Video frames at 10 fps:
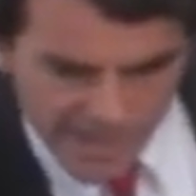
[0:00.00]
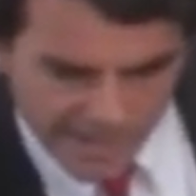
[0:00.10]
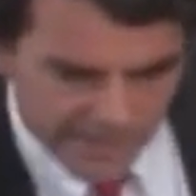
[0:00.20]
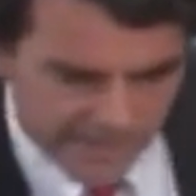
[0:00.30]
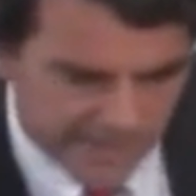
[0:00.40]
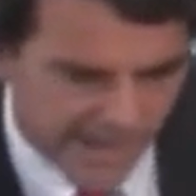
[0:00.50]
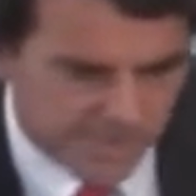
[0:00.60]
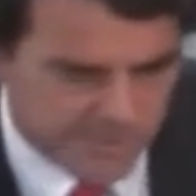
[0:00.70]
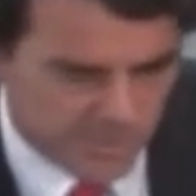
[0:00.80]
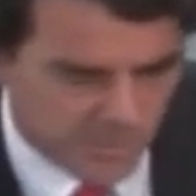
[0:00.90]
And then
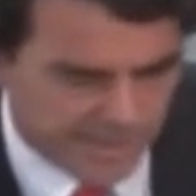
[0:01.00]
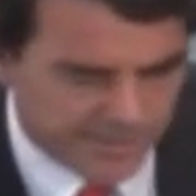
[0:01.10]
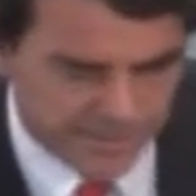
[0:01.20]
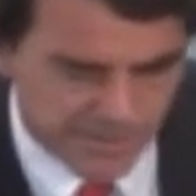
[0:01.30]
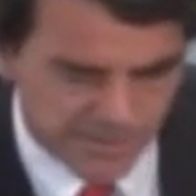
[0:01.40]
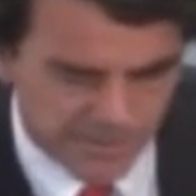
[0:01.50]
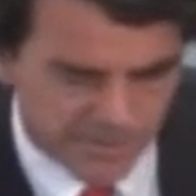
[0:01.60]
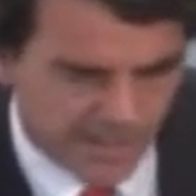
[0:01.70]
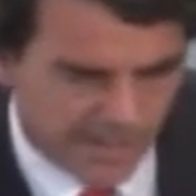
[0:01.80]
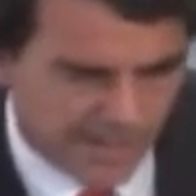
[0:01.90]
Napster went through